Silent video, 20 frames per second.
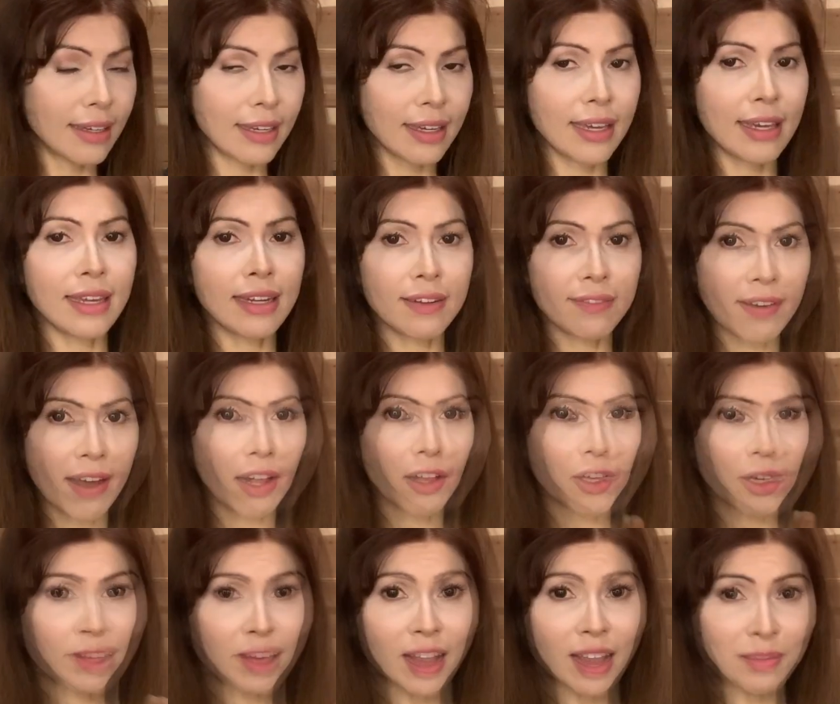
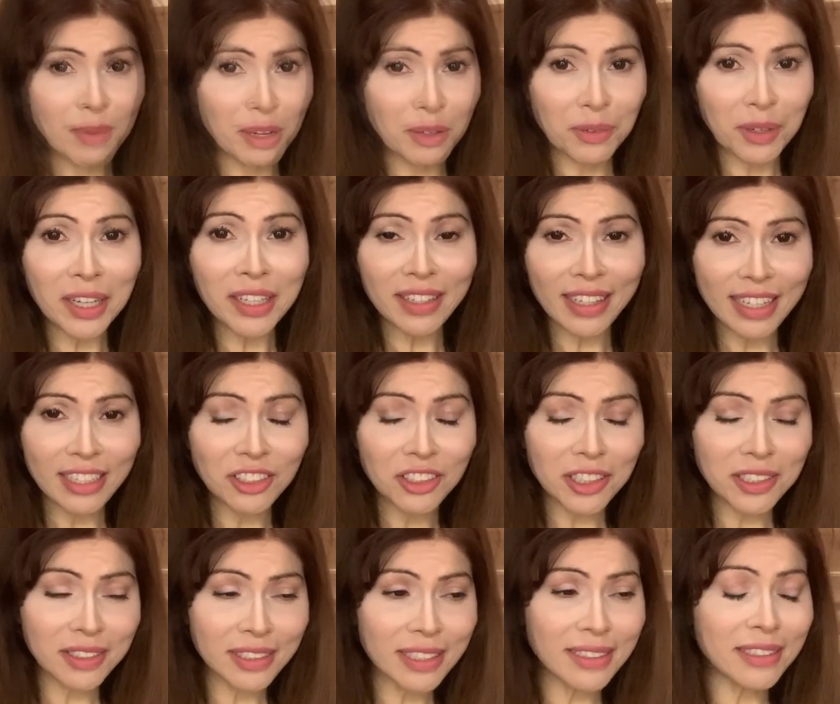invaluable. I mean, really,
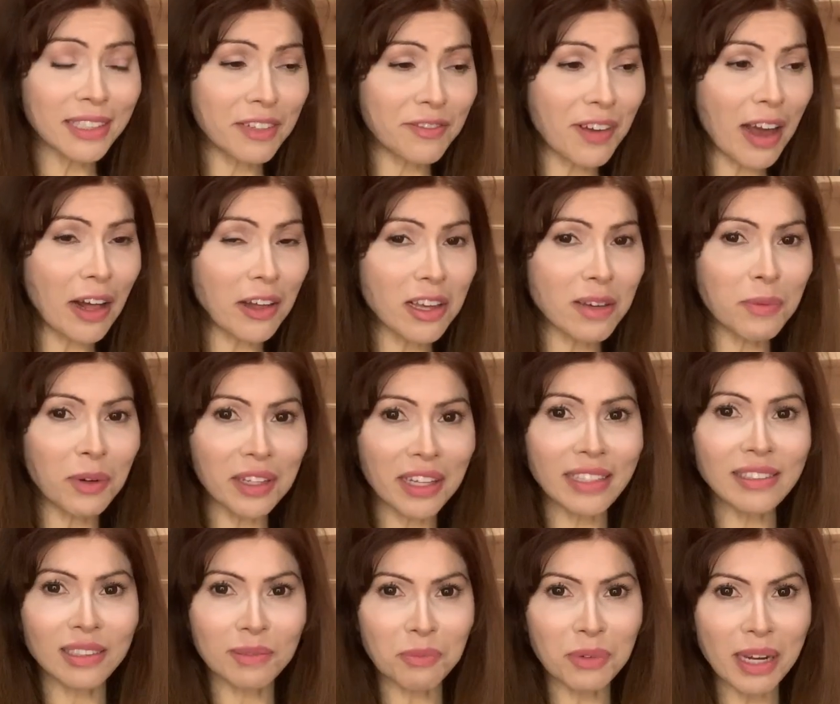just as invaluable
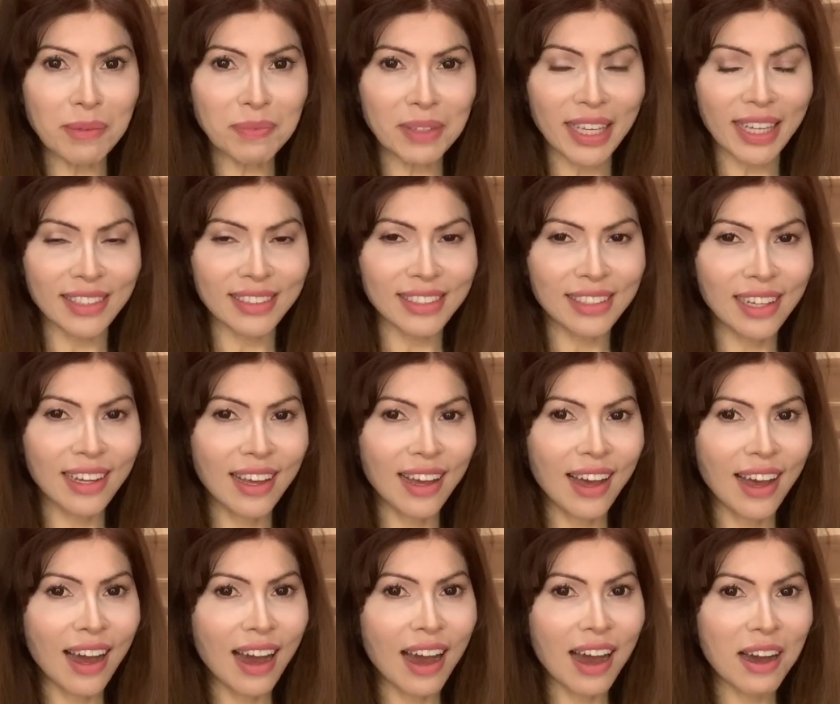as the prep kit.
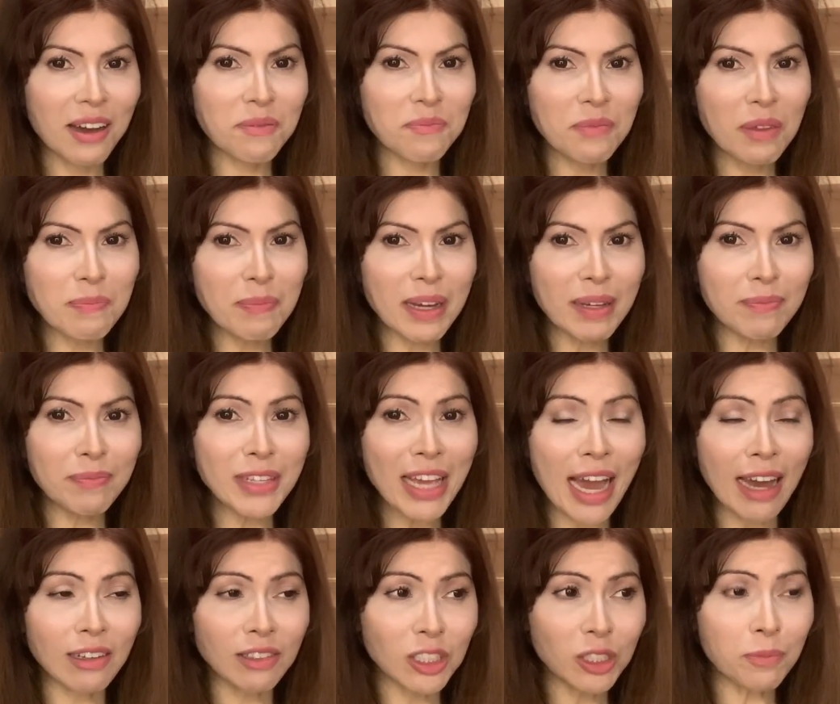But
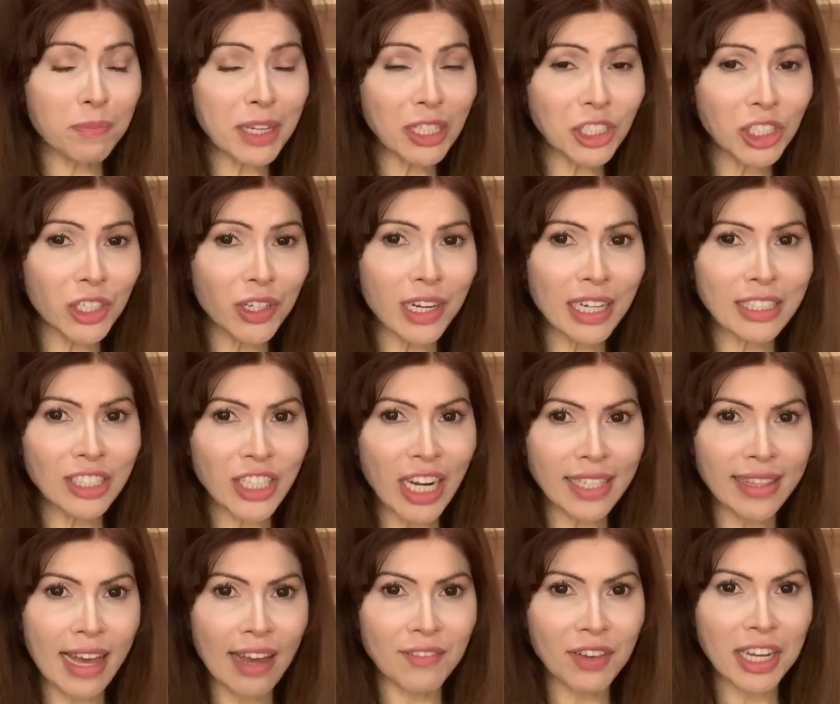yeah, so be sure and check
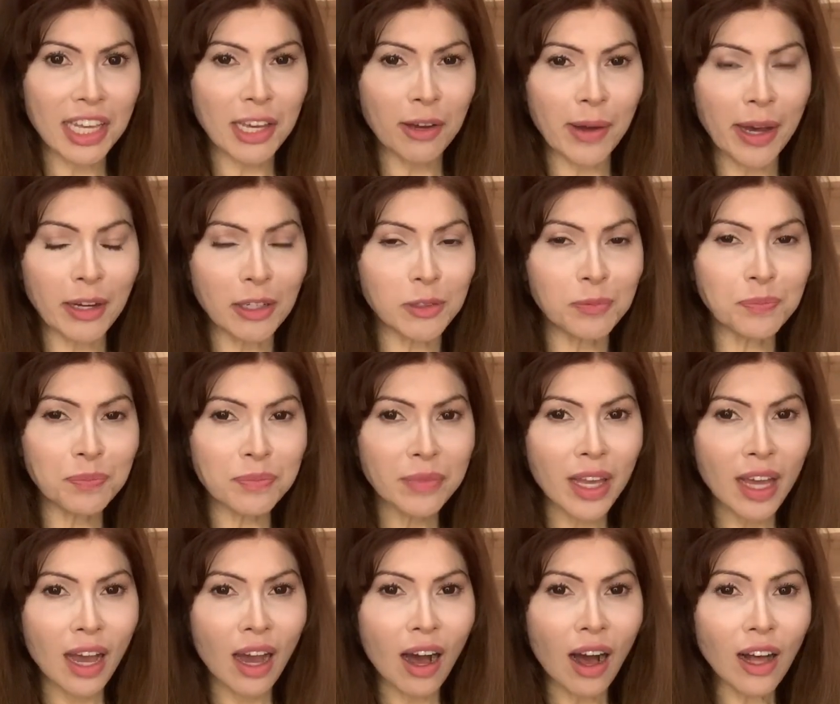that video out.
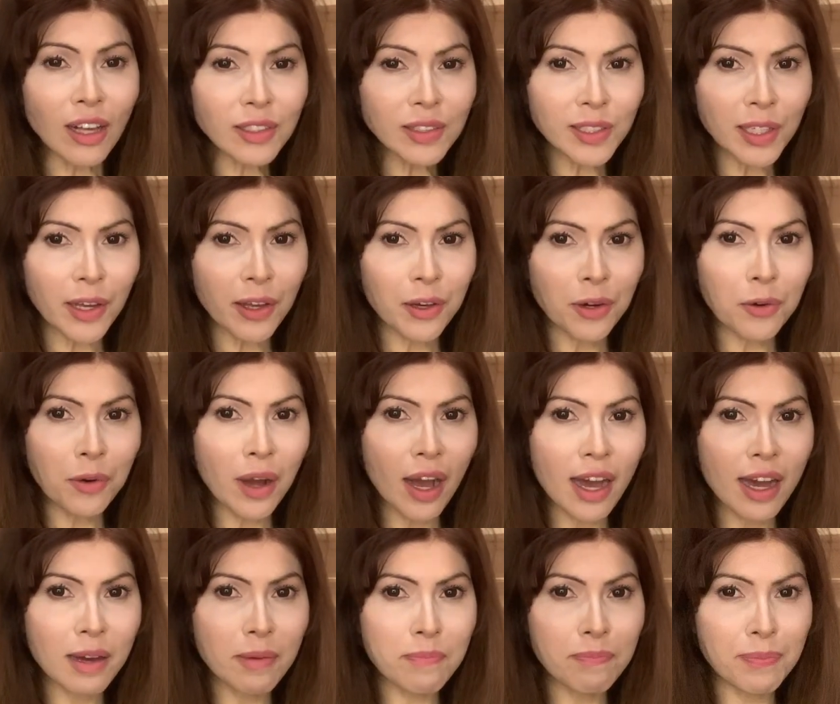Also,
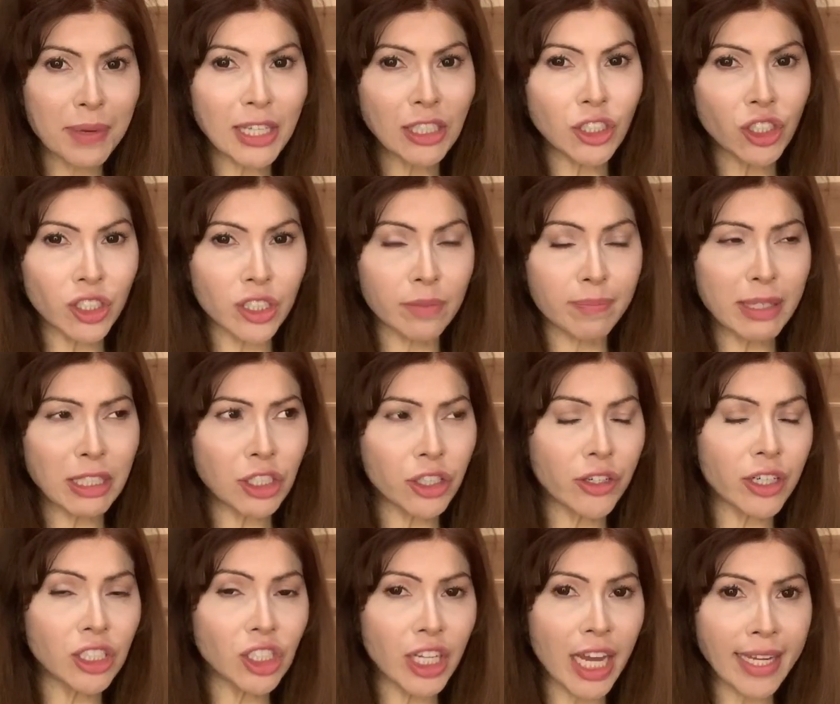be sure
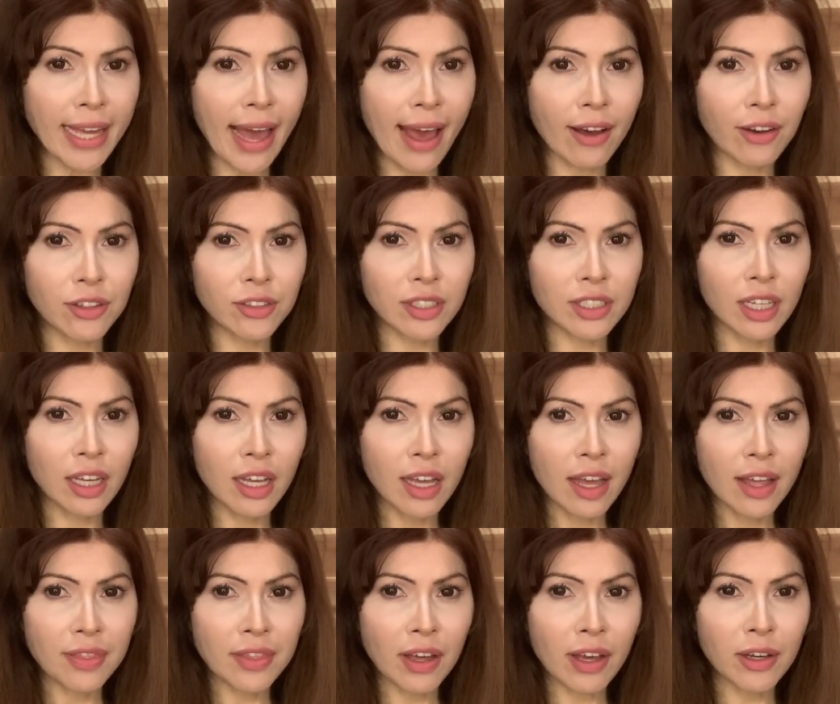and check out
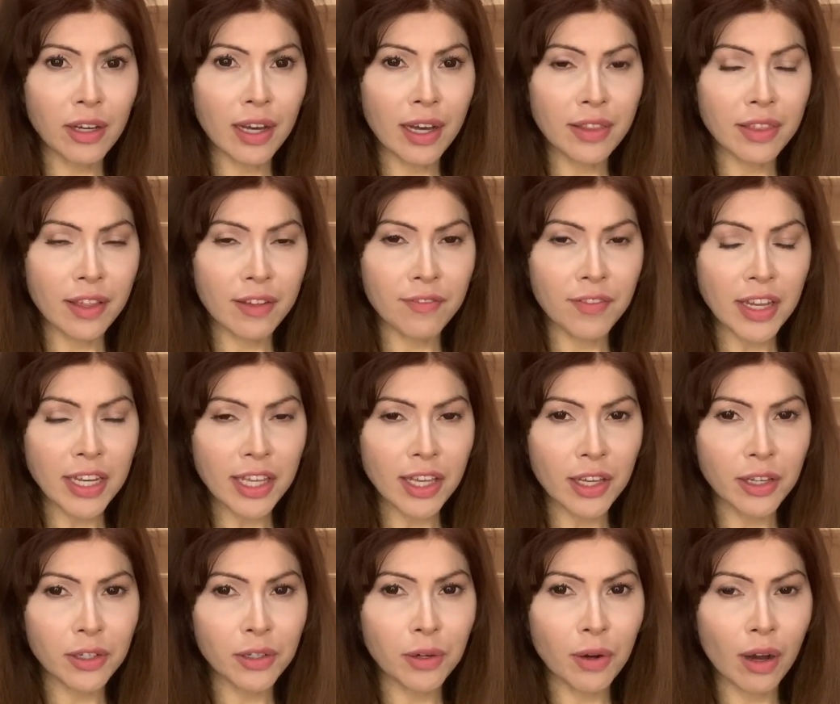the
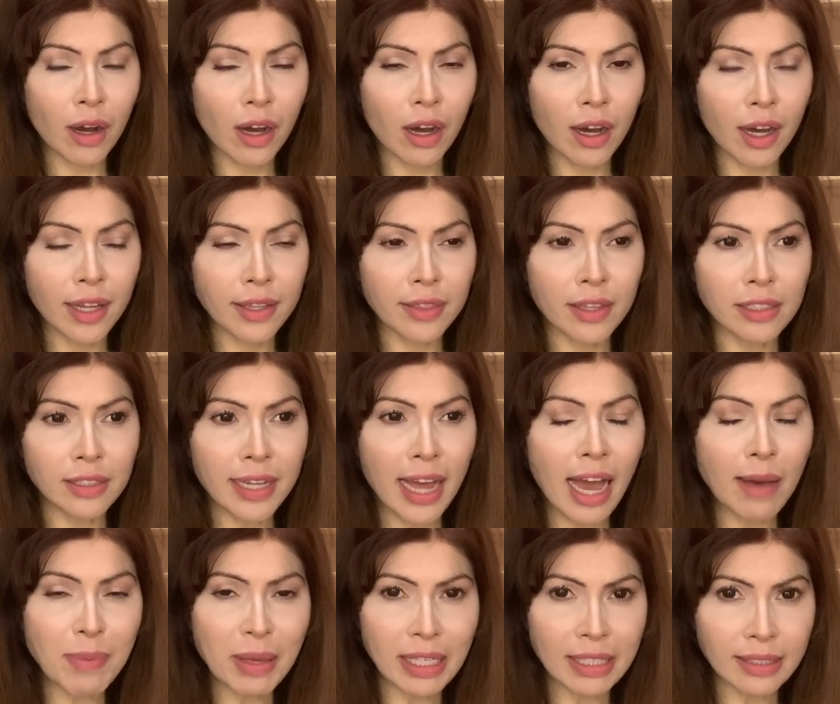video on the
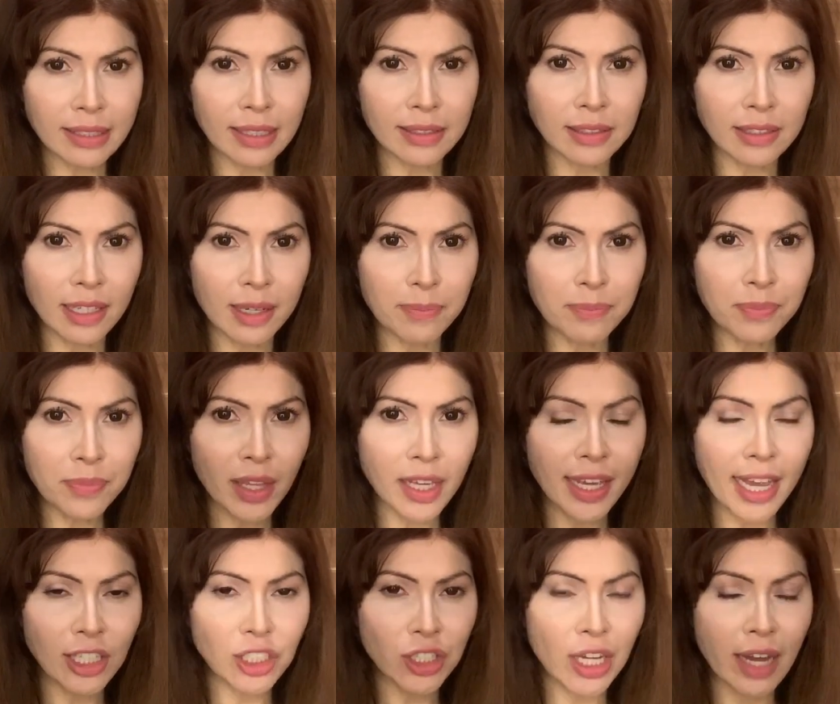tabbing system in
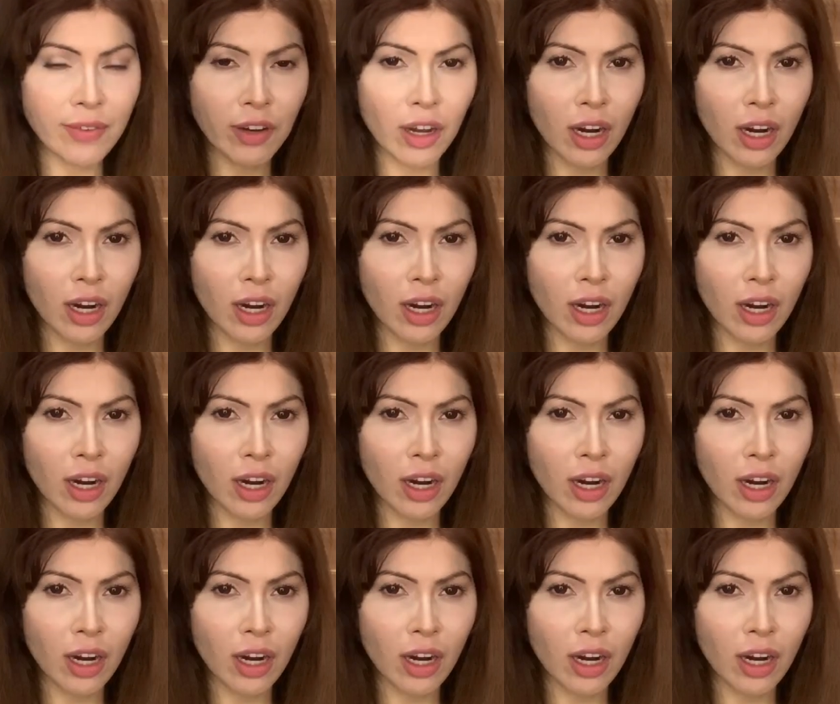case you have a